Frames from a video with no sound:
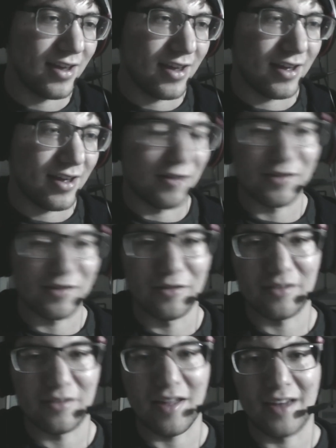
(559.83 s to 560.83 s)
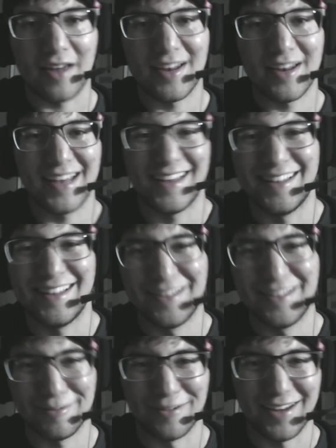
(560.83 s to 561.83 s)
I was a little sad
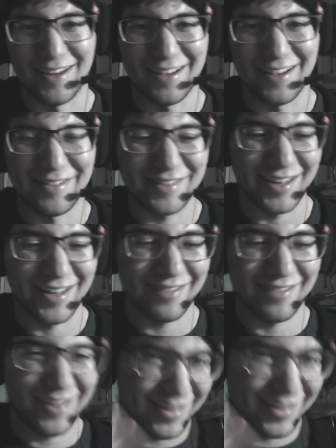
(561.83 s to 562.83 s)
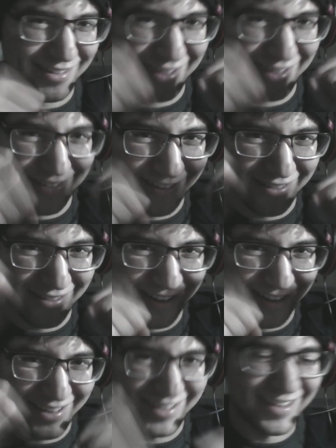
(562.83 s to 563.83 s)
this morning. I was like, why isn't it going
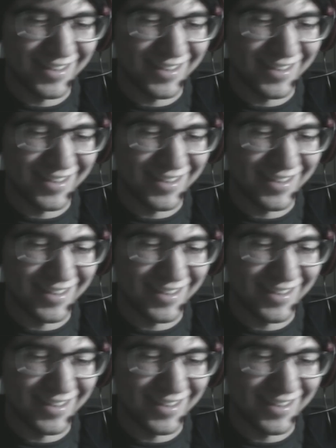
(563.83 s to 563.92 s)
away?